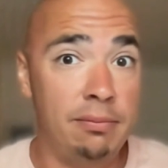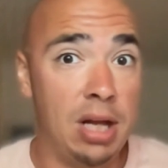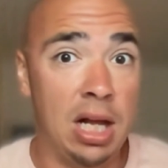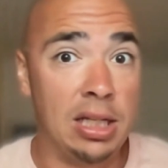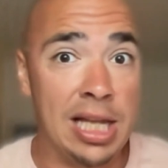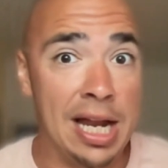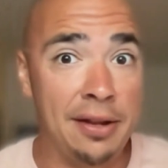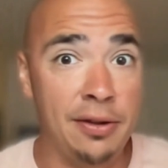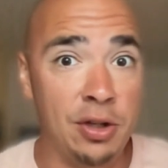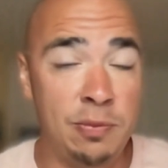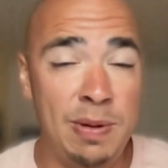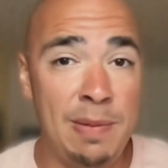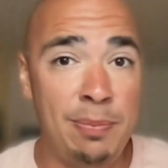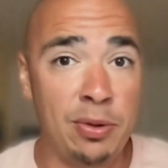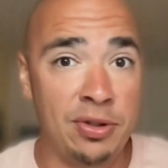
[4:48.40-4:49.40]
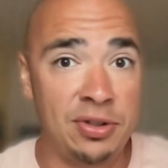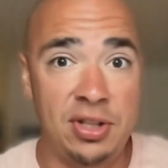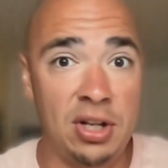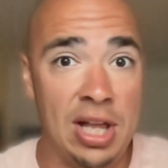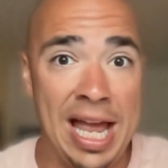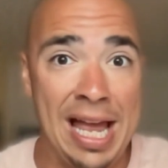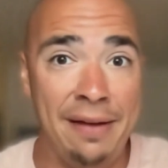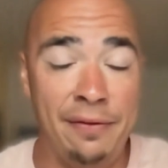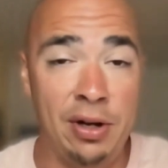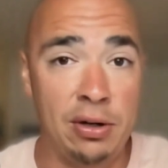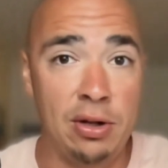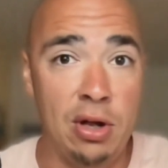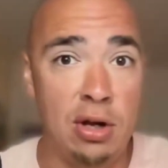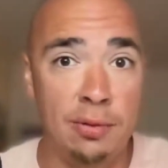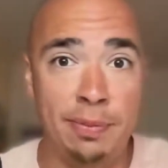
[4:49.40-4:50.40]
a lot of those people still have their
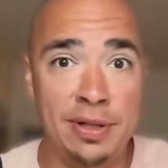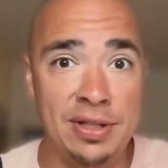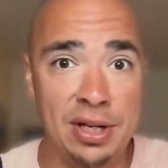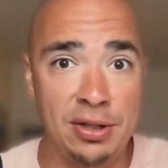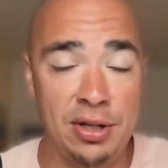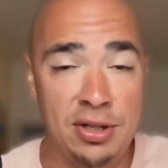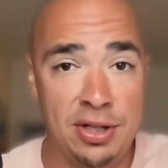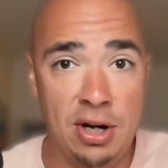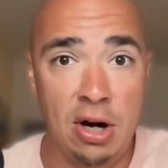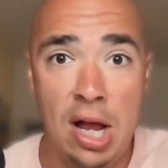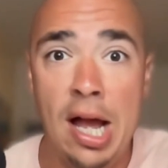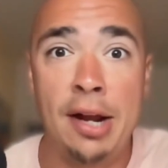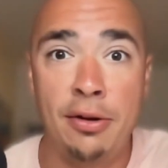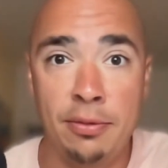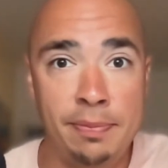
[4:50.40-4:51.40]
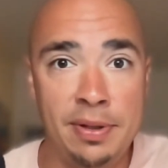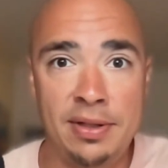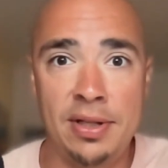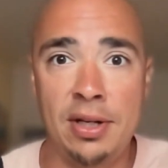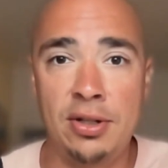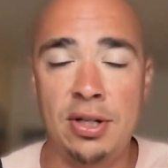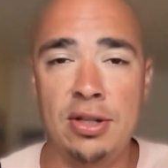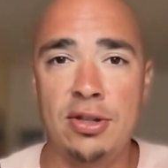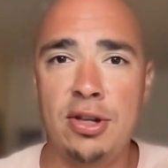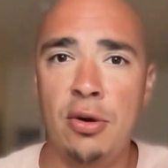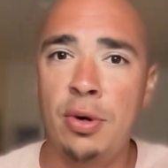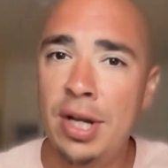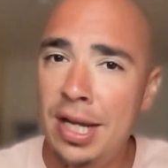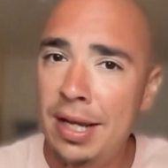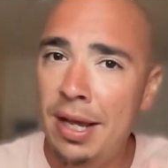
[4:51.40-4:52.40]
long positions, their hodl positions.
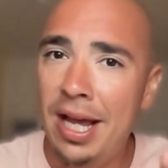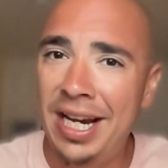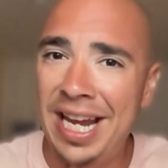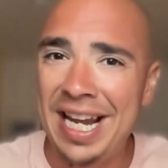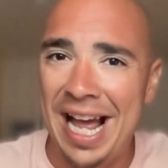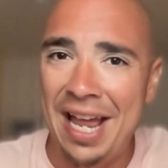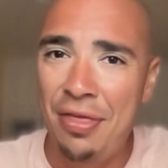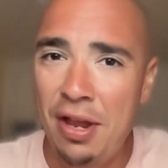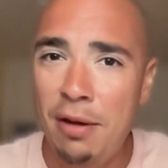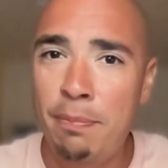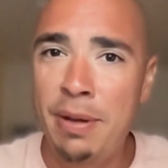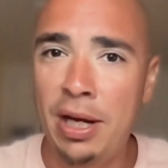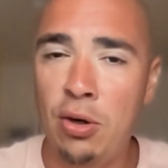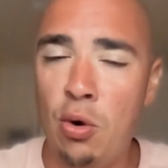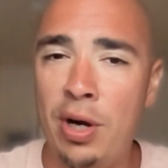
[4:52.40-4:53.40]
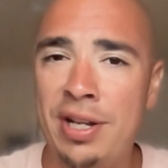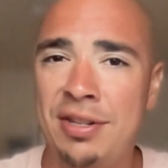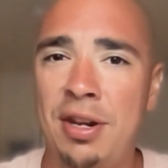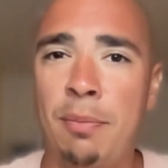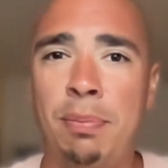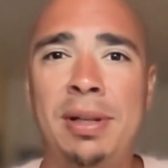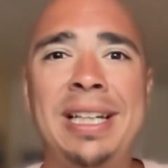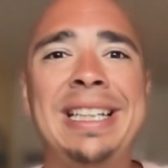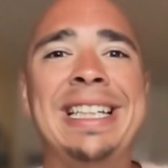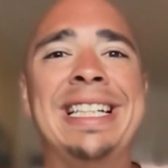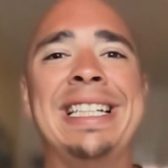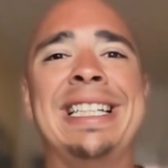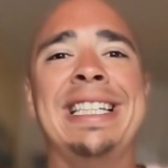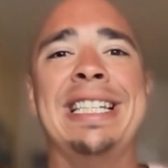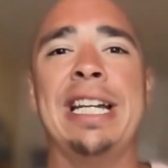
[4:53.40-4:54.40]
So again, I think Bitcoin is
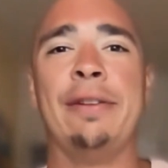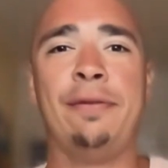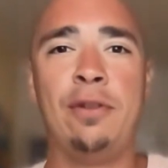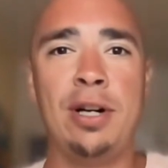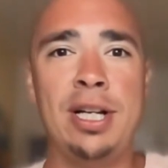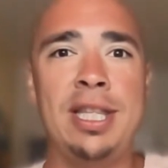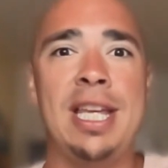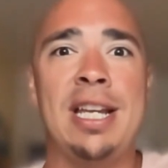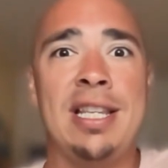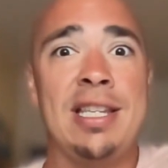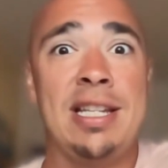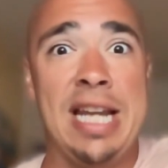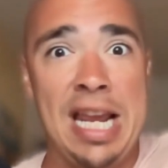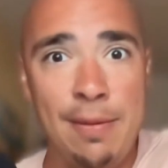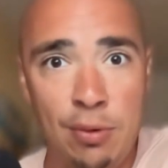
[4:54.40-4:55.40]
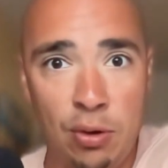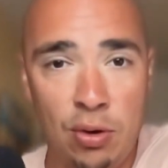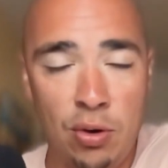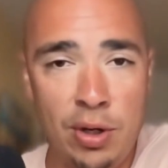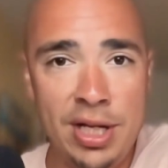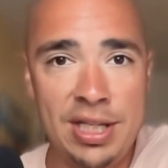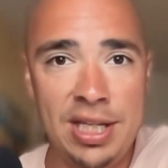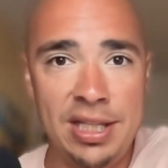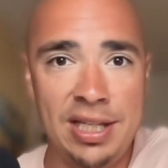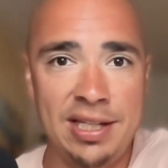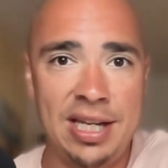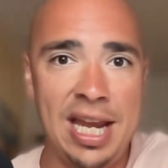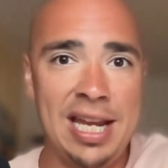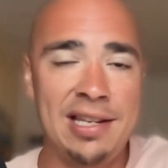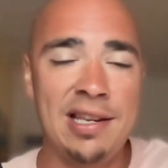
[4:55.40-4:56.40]
completely different than stable coins in this
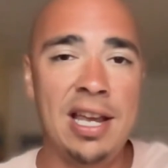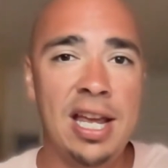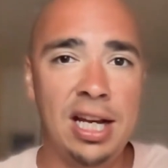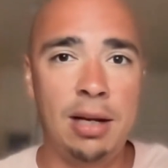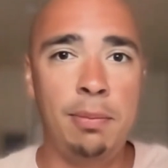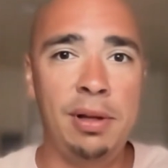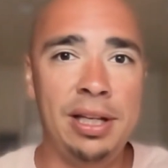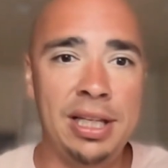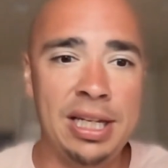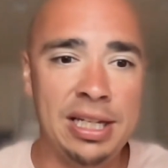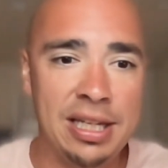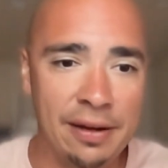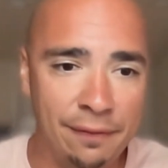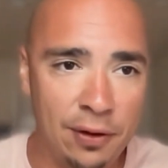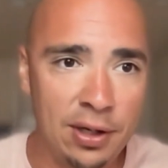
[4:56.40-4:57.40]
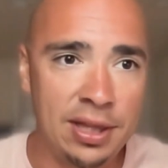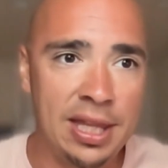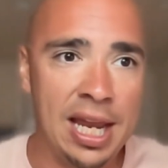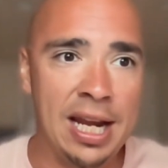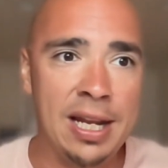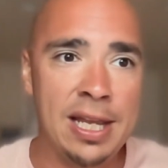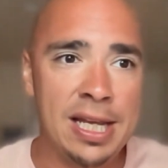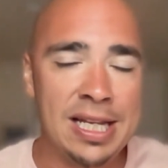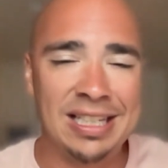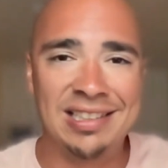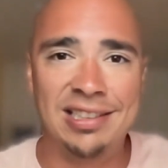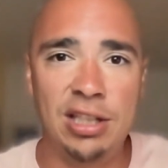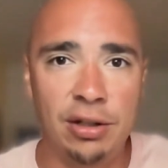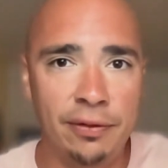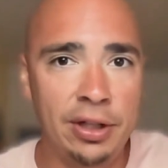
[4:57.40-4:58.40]
case, completely different than
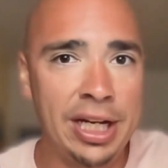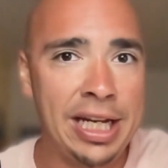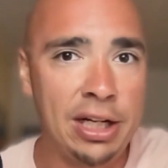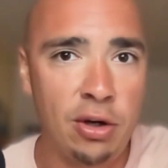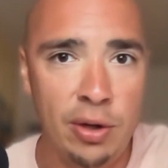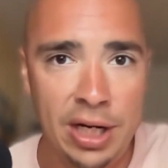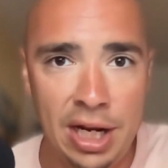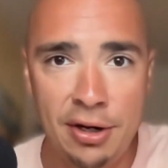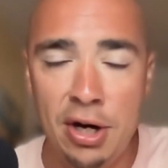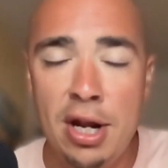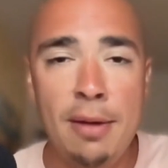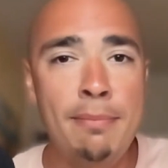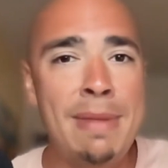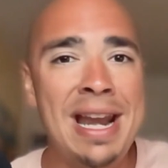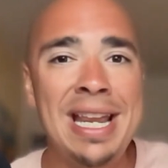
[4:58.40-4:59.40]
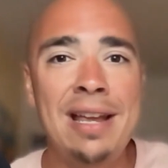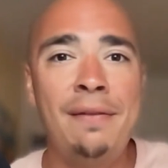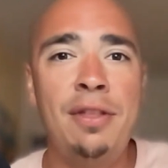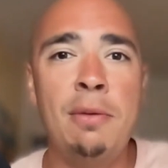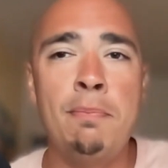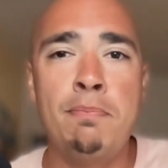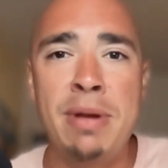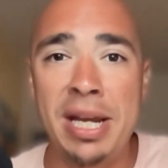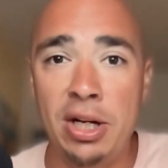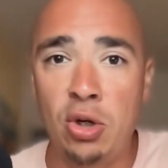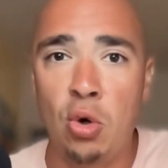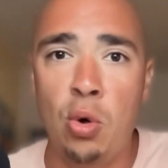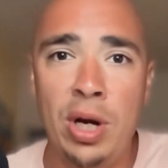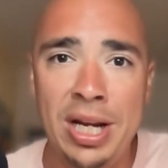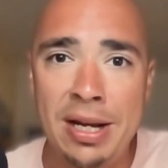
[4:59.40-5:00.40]
Silvergate going under. Many of the
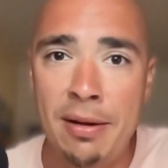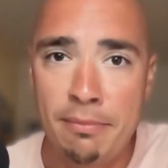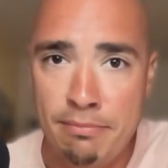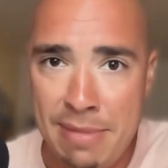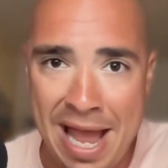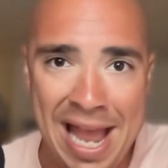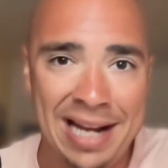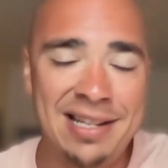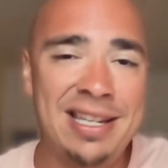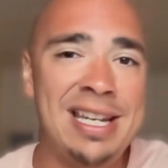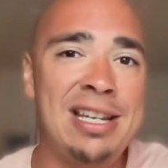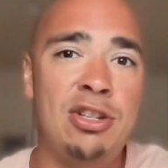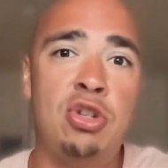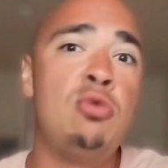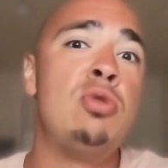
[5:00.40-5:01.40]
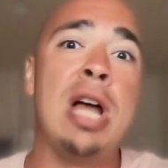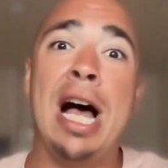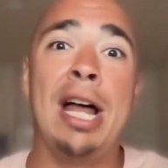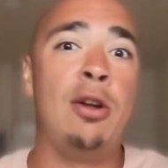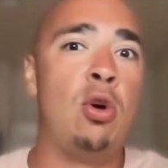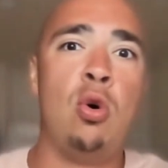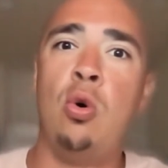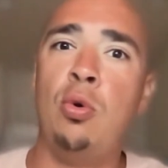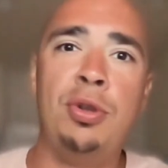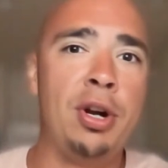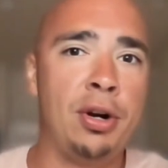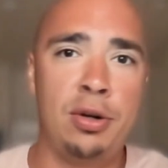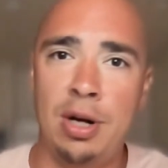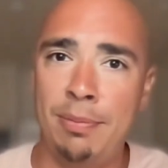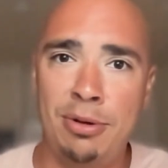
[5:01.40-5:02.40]
Bitcoin maxis do not hold
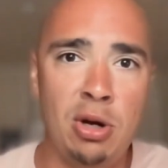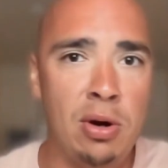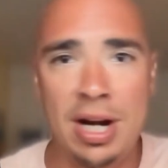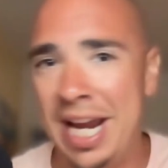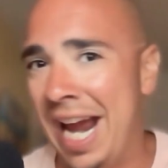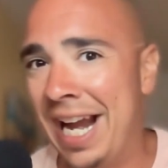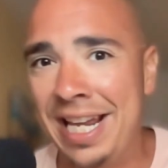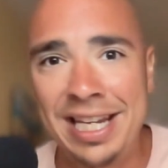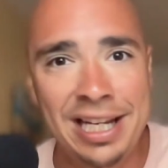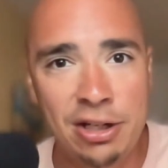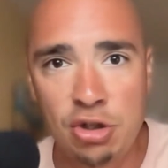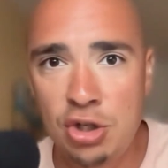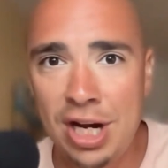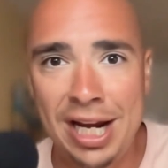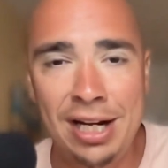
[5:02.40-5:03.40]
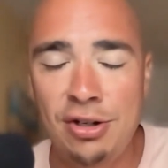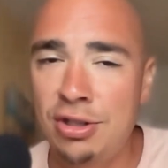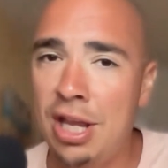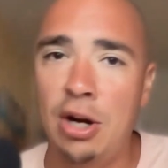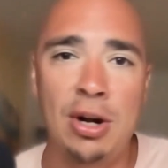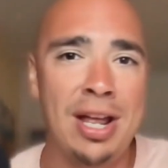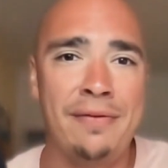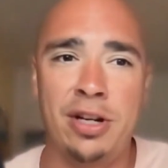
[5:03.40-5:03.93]
their crypto on any exchange. They don't have